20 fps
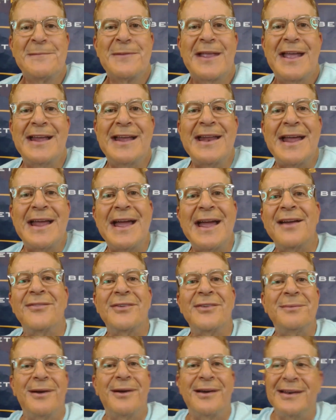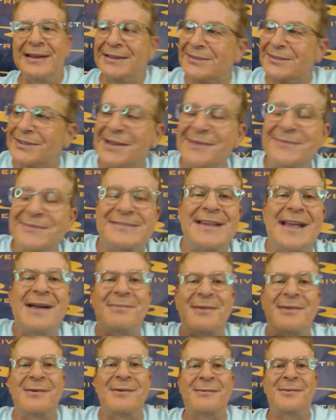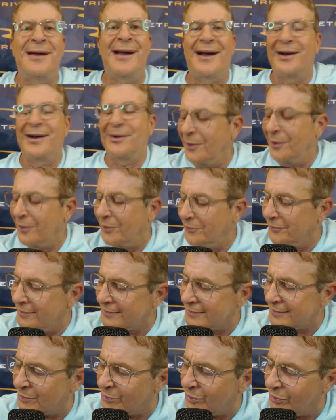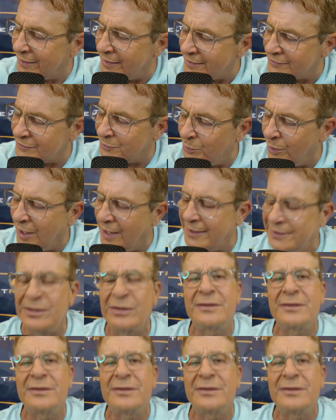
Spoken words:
And everybody jumps out, blah, blah, blah. Well, this girl, guess what?